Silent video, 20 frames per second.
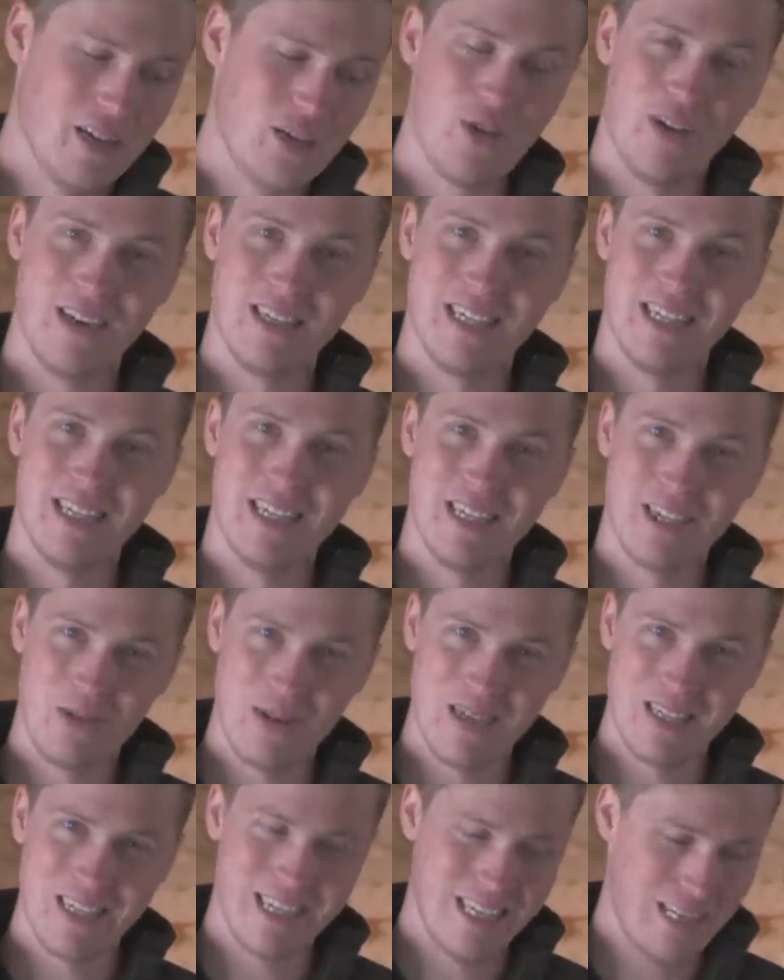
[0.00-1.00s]

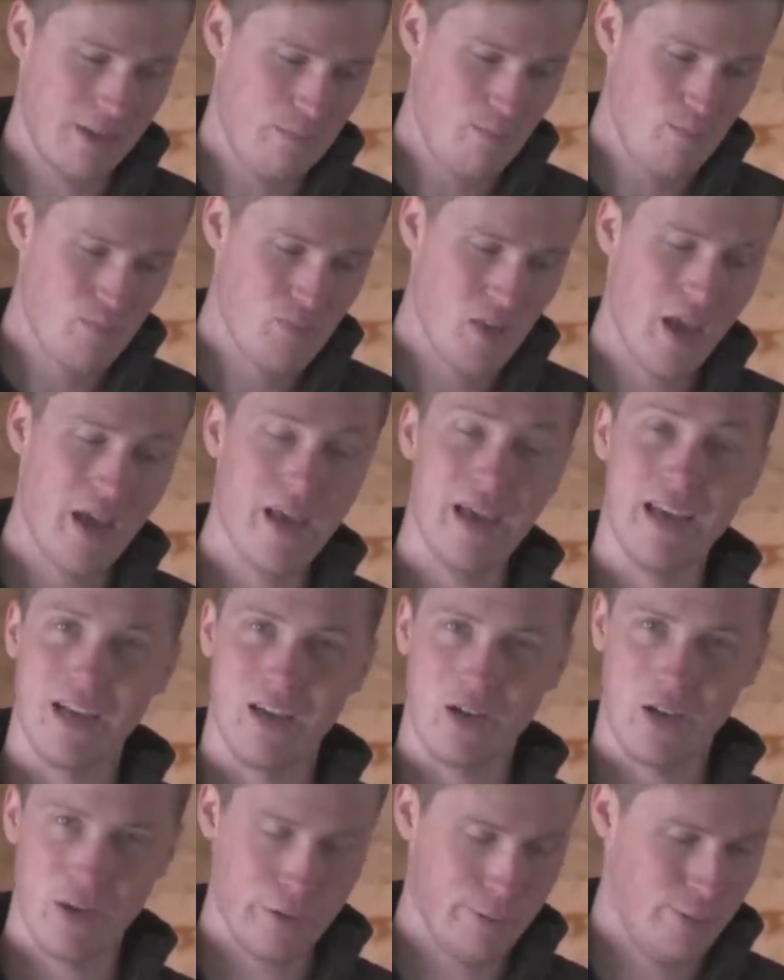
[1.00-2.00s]
2020,
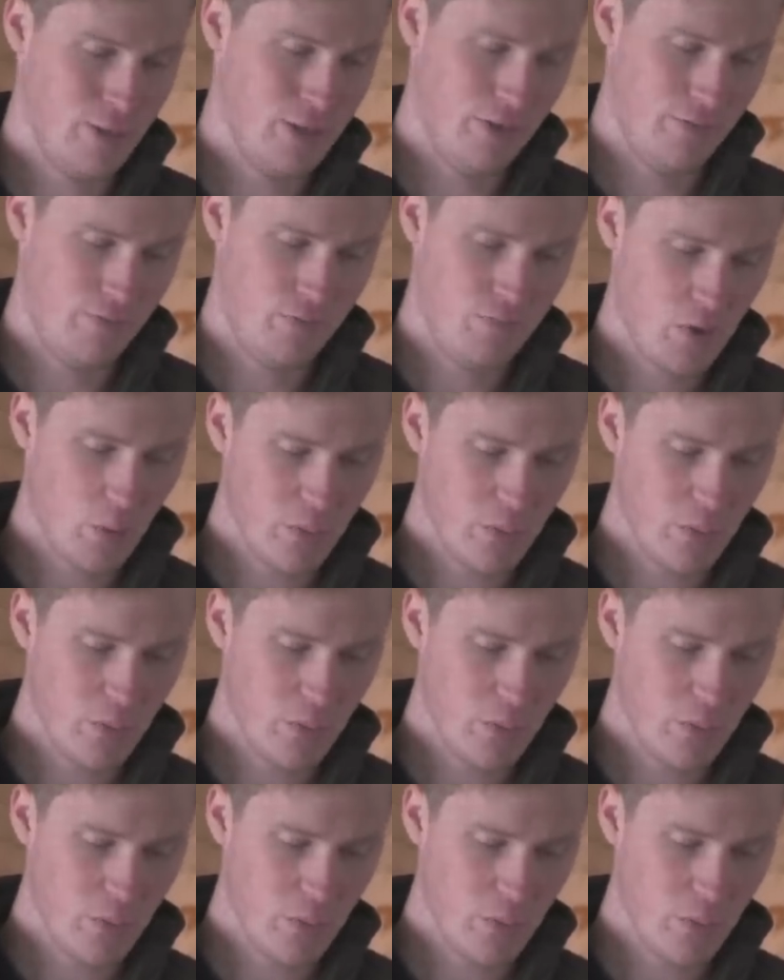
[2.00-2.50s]
inclusive.